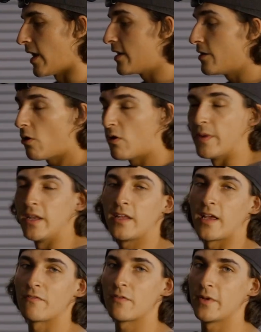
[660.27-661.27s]
I know I'm
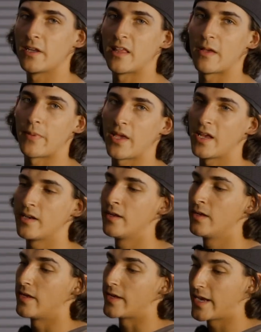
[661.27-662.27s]
hitting every bit of that paint.
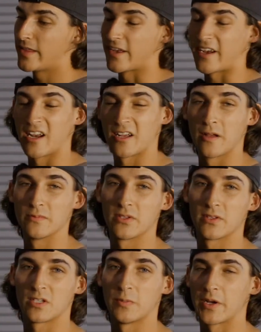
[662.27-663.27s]
Again, that kind of comes
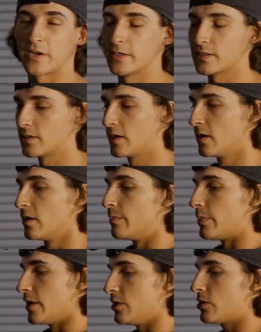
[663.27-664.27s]
with experience,
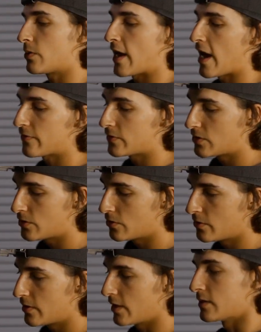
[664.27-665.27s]
but you don't have to
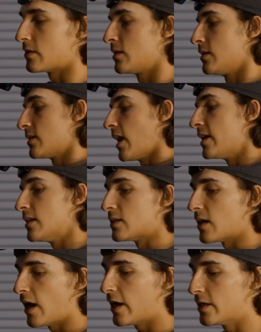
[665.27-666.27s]
do this side to
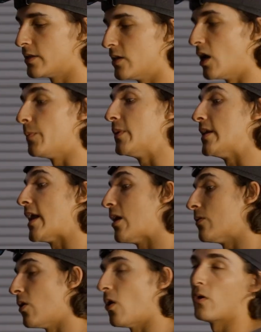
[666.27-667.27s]
side and then up and
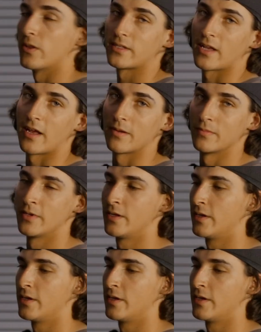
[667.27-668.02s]
down all the time.